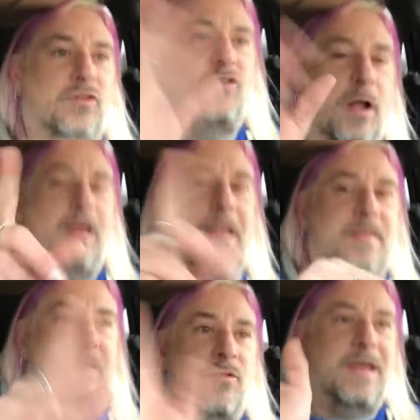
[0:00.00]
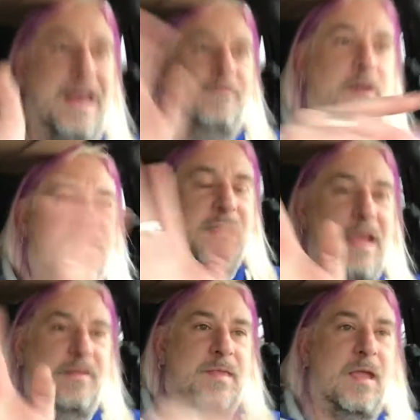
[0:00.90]
drill it so that
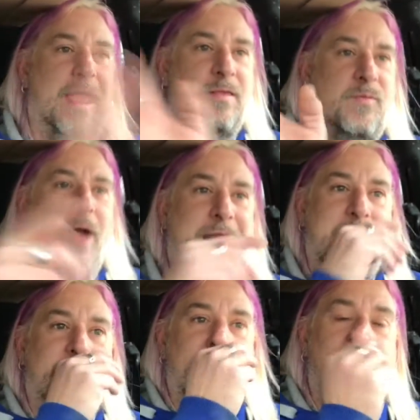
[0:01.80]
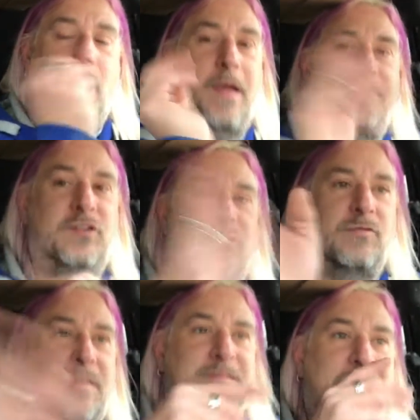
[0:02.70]
everything is ready, and then all I have to
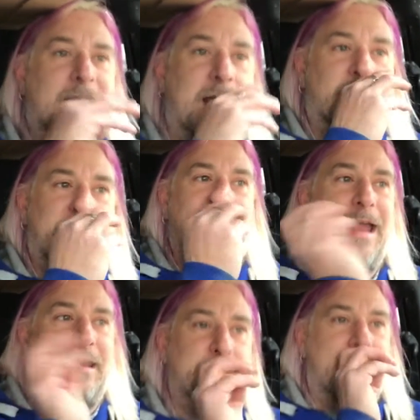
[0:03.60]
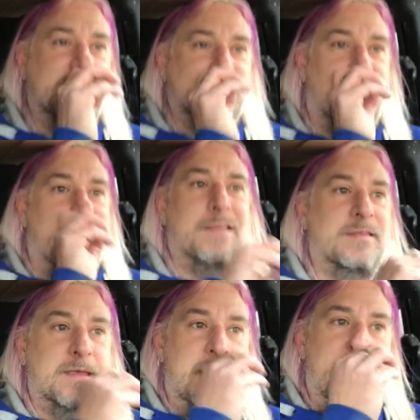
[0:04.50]
do is take it outside and measure
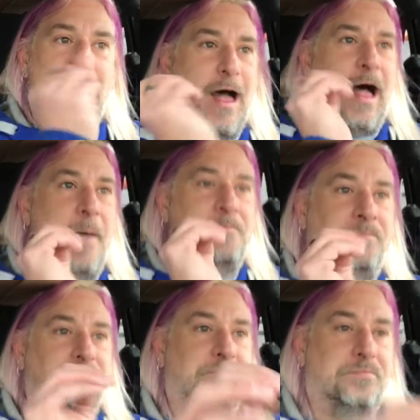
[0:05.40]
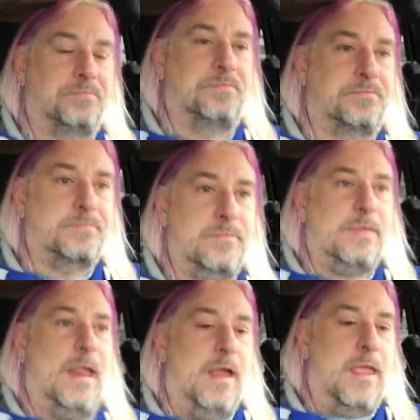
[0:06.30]
it.
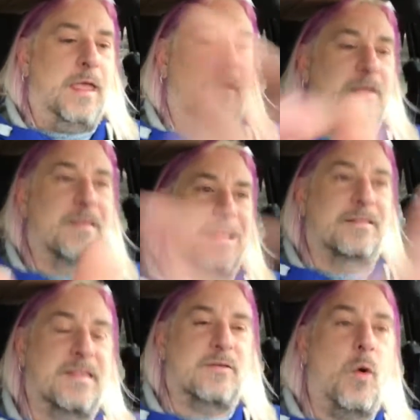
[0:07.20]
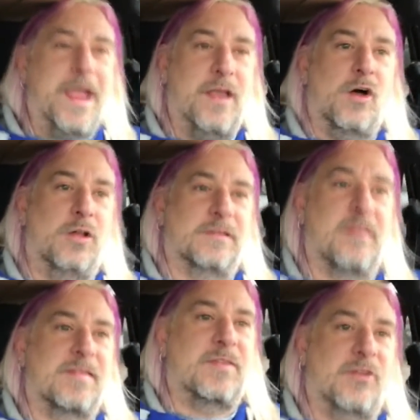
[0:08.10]
Because it's quite cold.
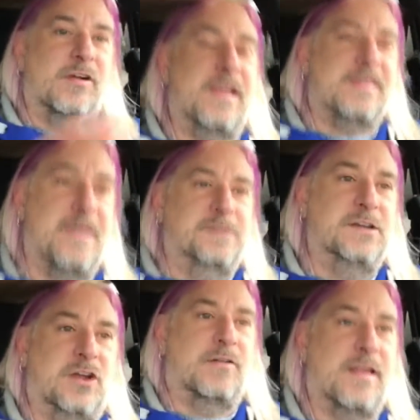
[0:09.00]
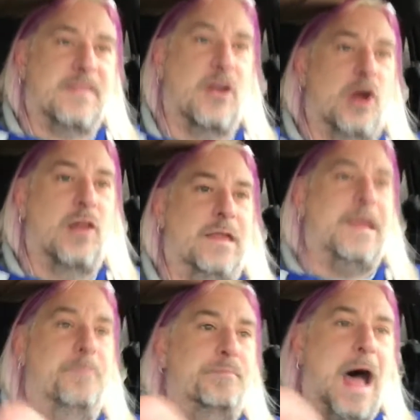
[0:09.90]
It's 37 degrees
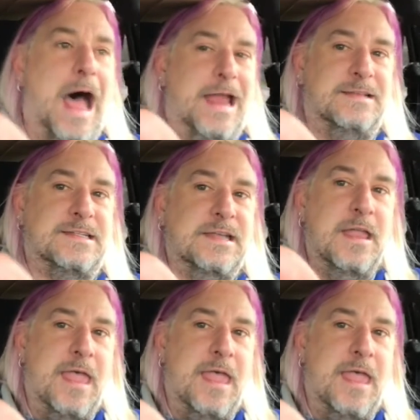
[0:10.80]
currently, but